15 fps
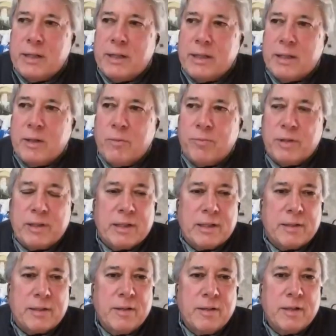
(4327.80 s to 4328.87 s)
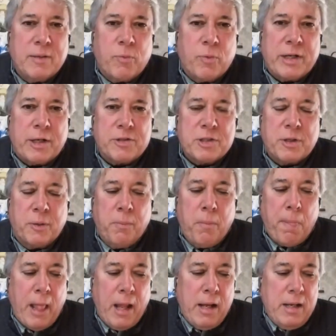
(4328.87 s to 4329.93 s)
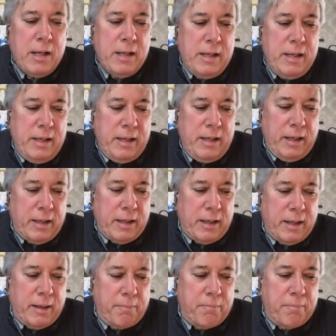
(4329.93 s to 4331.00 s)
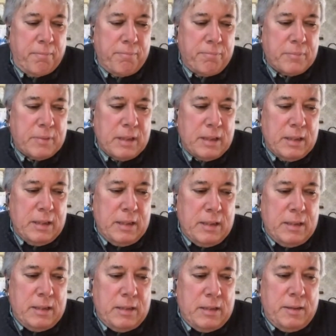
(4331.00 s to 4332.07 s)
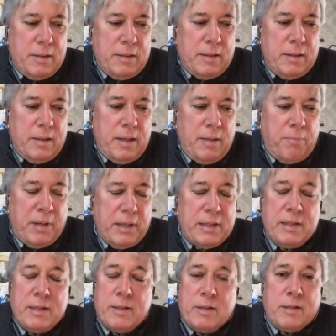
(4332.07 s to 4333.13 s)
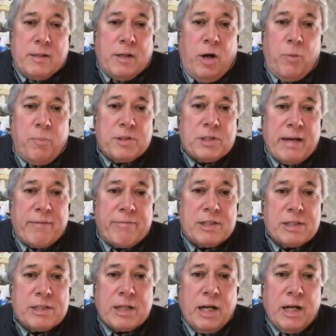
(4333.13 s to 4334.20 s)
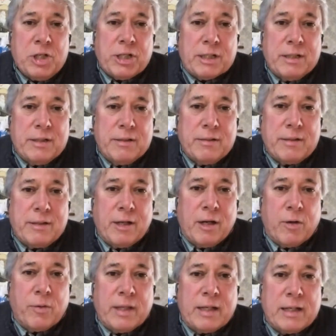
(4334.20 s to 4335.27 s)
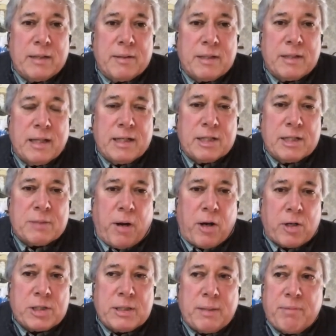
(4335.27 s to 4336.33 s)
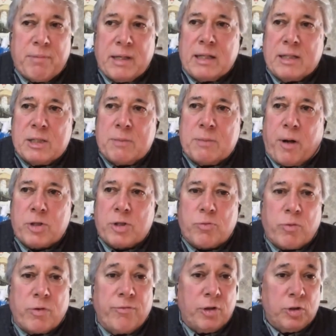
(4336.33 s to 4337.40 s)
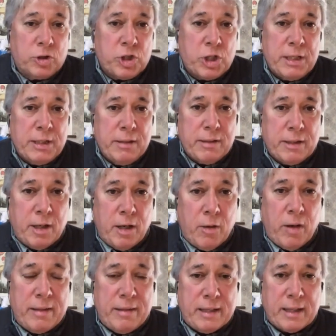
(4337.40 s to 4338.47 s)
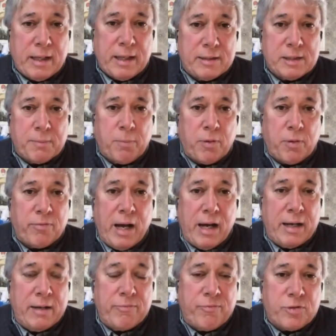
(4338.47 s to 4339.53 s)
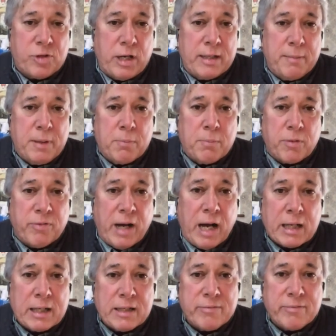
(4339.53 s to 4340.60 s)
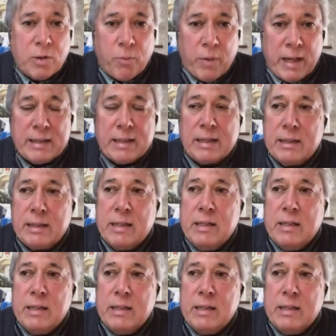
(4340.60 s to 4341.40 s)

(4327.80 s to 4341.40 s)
uh, hopefully in a in a week or two. Um, but the hope is to have a discussion. You know yeah. that it that it sparks something that sparks revulsion. You know, I think it's a provo- I've tried to be provocative in a way that